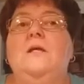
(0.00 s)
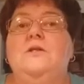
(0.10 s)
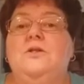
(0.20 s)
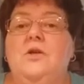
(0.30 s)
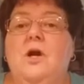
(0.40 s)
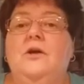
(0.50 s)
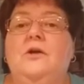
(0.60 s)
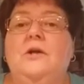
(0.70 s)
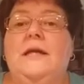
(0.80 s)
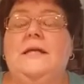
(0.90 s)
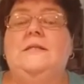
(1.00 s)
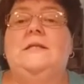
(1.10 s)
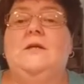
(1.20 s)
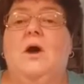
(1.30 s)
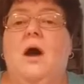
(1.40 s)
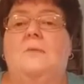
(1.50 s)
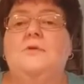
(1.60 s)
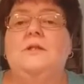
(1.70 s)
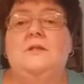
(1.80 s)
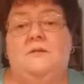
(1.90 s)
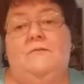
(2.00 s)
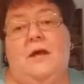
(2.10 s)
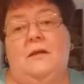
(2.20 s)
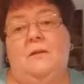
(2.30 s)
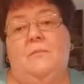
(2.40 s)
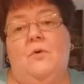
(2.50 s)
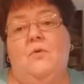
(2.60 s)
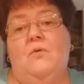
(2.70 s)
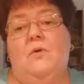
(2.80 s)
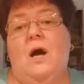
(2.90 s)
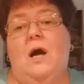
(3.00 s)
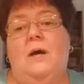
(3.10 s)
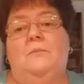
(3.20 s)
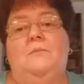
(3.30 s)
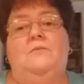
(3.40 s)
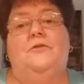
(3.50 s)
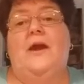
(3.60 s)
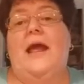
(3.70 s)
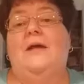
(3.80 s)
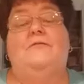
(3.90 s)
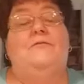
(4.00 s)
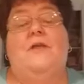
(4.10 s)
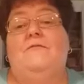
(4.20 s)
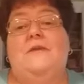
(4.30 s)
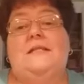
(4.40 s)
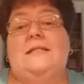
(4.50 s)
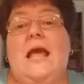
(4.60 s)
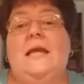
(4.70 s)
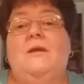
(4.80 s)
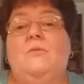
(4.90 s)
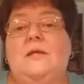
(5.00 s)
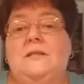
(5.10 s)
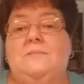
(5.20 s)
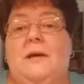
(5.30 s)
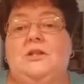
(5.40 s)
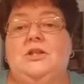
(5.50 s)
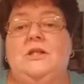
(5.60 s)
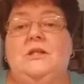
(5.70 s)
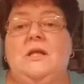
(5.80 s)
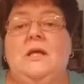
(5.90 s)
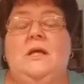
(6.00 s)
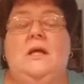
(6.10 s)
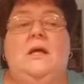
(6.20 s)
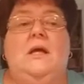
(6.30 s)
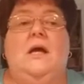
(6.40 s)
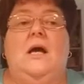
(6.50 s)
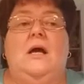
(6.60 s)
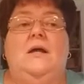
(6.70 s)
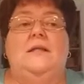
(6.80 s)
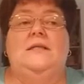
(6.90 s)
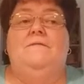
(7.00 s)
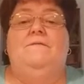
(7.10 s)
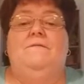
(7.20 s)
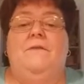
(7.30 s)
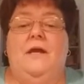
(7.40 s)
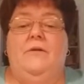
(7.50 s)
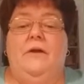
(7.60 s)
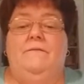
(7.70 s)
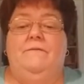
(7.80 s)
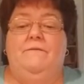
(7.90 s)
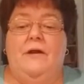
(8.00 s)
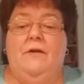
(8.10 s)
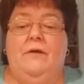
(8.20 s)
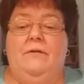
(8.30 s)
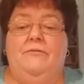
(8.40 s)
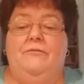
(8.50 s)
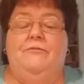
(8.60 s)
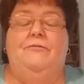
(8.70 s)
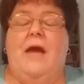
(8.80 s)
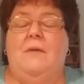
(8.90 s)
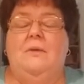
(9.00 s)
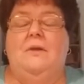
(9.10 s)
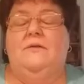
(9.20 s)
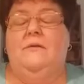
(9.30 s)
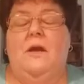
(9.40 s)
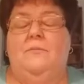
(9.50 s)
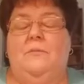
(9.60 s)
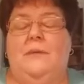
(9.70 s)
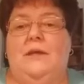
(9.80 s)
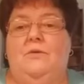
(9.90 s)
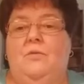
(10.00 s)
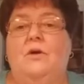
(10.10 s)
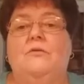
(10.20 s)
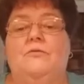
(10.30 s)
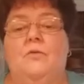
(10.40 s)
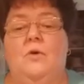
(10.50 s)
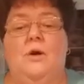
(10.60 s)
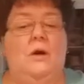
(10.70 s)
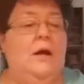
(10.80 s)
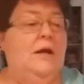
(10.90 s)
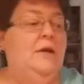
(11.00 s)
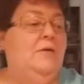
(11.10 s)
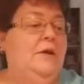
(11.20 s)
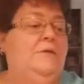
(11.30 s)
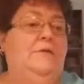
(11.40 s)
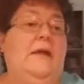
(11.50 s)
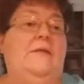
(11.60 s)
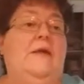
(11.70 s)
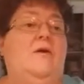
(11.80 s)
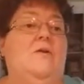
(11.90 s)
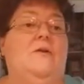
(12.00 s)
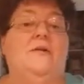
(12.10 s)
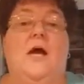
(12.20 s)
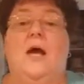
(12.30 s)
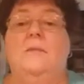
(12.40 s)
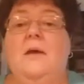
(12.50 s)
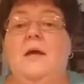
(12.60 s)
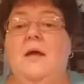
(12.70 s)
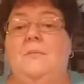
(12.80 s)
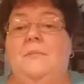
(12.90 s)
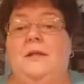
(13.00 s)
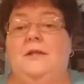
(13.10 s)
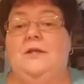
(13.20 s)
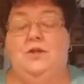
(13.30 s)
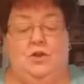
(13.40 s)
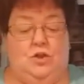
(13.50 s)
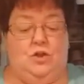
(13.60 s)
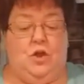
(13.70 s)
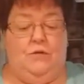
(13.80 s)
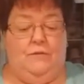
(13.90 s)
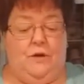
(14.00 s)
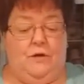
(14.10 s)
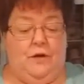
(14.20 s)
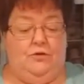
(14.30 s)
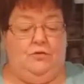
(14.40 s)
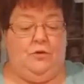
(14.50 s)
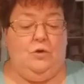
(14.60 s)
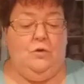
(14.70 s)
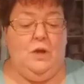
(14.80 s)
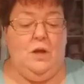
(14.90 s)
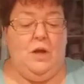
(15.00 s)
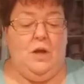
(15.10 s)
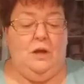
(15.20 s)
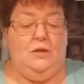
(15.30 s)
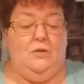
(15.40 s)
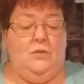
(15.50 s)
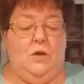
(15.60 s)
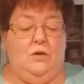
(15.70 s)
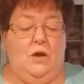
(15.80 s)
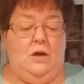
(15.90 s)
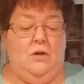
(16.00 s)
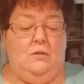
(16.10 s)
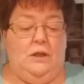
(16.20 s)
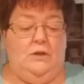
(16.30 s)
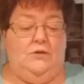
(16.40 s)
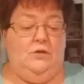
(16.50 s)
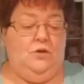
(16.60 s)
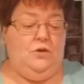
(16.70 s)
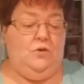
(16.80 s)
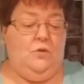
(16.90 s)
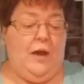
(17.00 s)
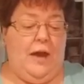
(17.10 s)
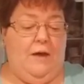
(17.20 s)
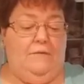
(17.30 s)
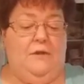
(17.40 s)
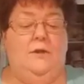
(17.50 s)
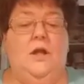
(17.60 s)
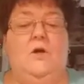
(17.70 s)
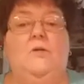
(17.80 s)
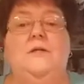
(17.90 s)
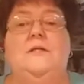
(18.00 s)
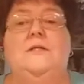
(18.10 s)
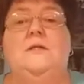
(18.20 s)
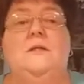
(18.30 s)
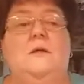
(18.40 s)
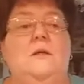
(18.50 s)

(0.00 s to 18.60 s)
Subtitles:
starter kits and options available for if that fits anyone's budget. It's a very, very fabulous company to work for. I know I say that all the time, but it is so very true. You not only do you have the lowest